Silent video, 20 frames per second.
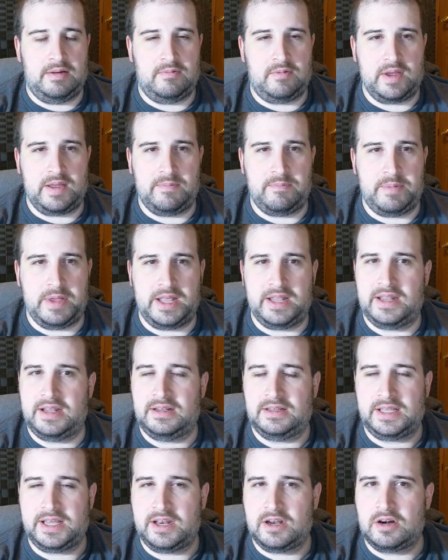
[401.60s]
We've been
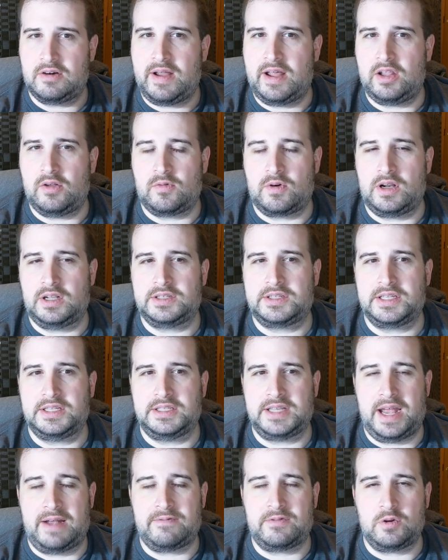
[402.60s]
a leader around the world
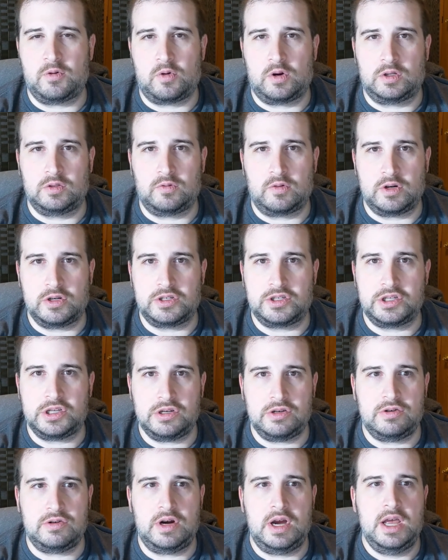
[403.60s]
since after World War
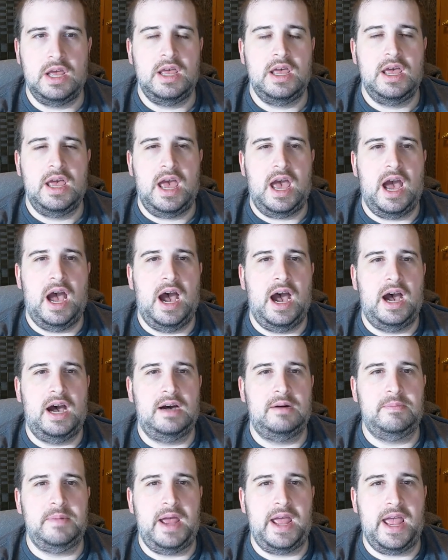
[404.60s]
II,
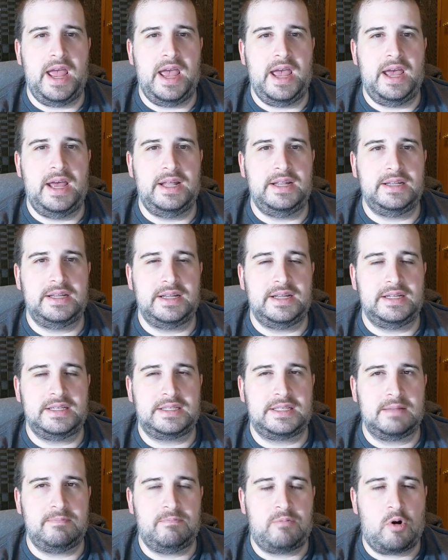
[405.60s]
and
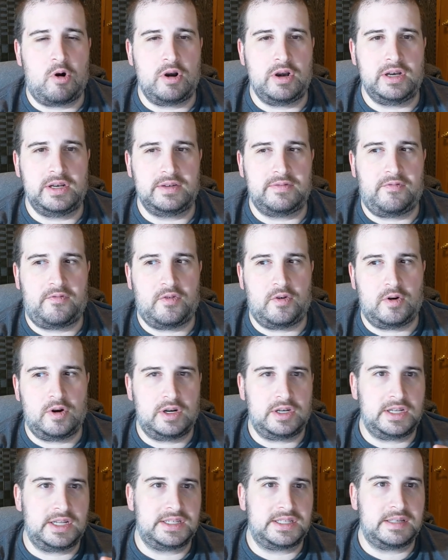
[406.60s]
it's important
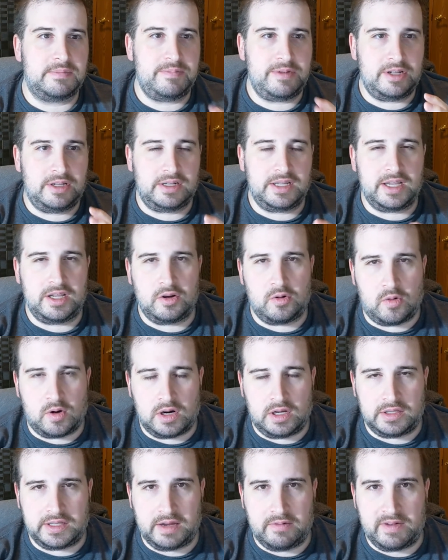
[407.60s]
for the stability of the
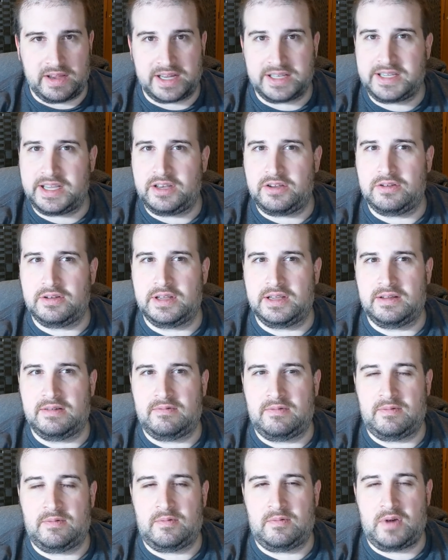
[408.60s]
world that we continue to
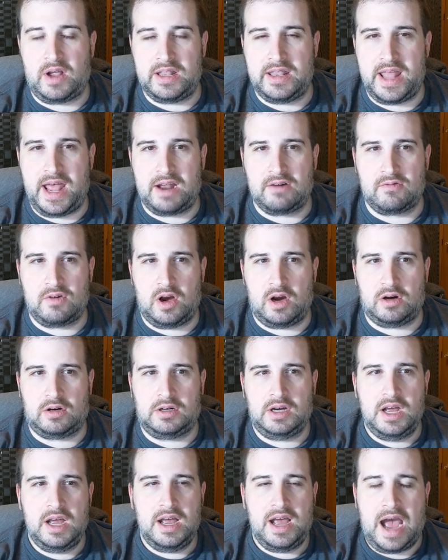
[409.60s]
run that
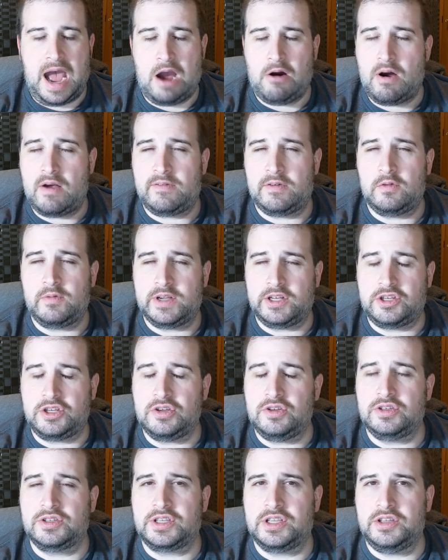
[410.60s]
role. However we
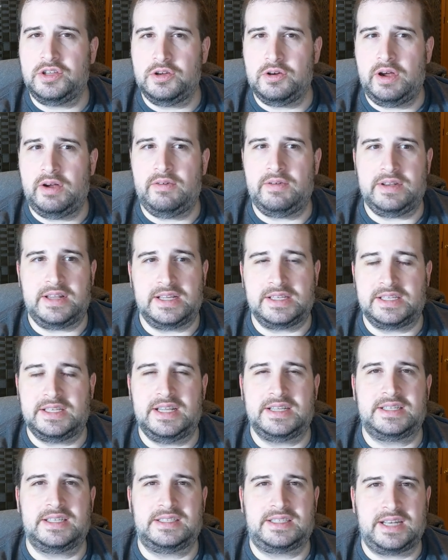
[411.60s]
choose to do it, it doesn't
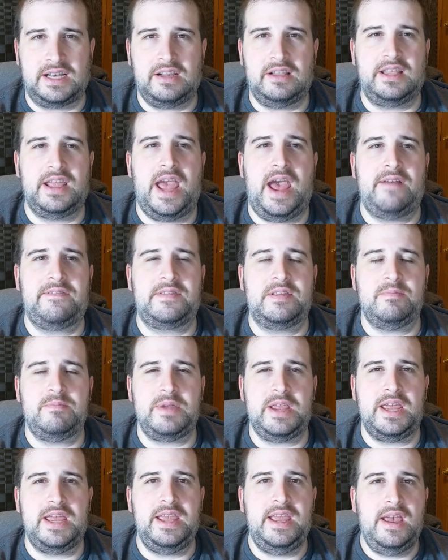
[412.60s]
necessarily have to
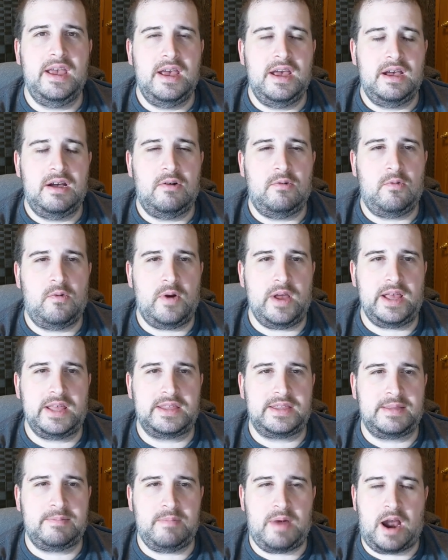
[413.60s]
be
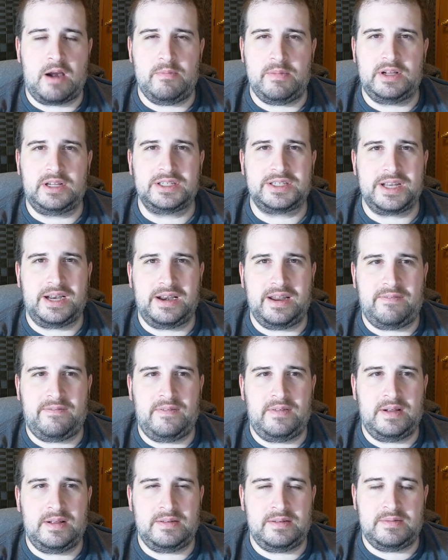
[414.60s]
with our military
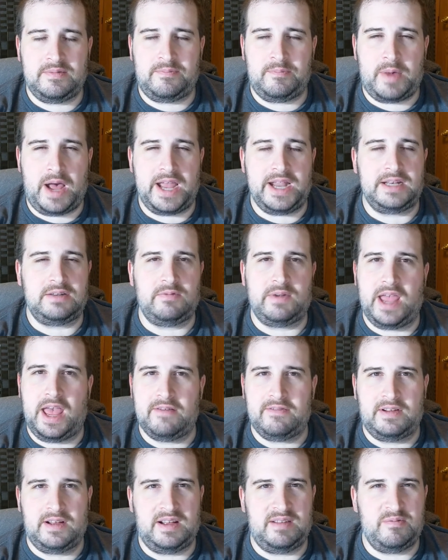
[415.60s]
might. We
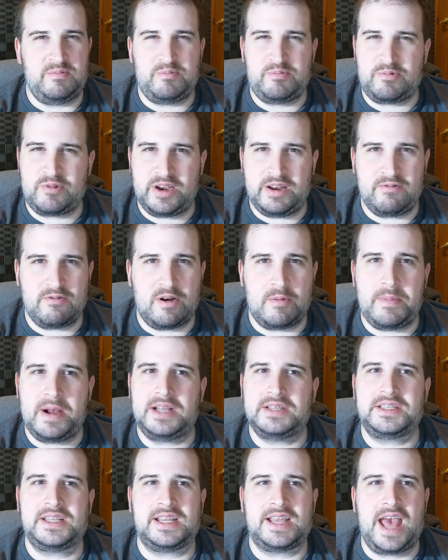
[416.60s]
have a pretty
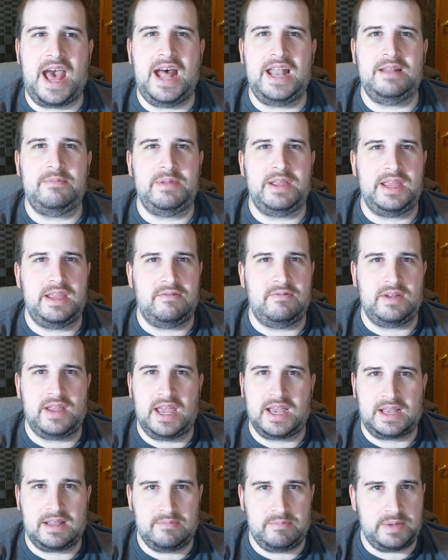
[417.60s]
robust economy.
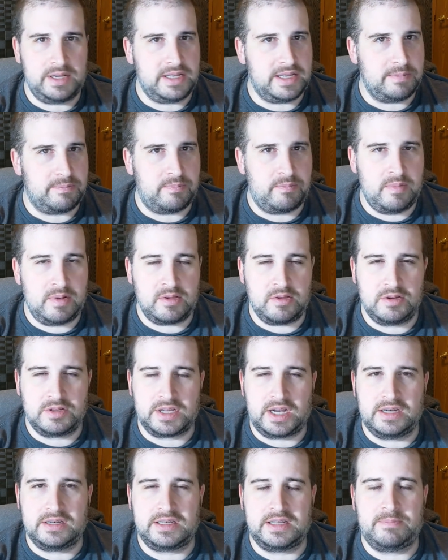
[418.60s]
We can use
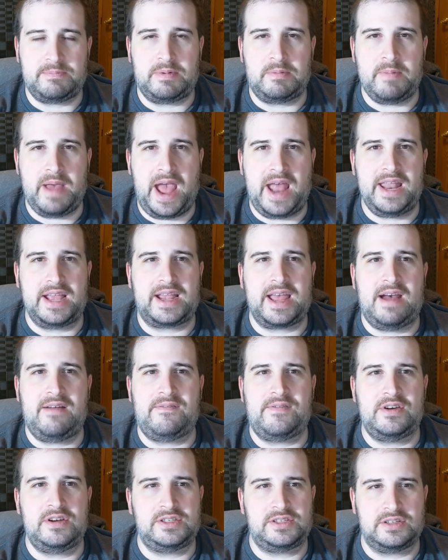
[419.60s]
our diplomatic
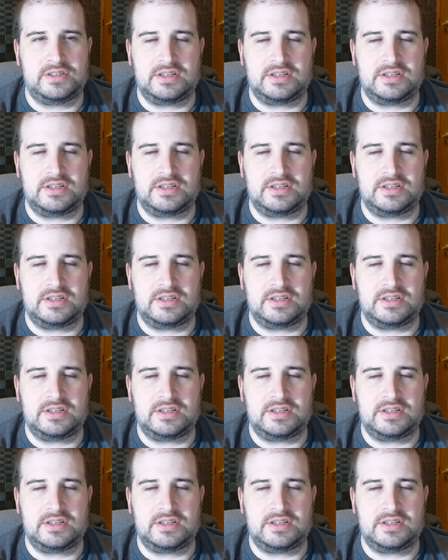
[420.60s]
efforts.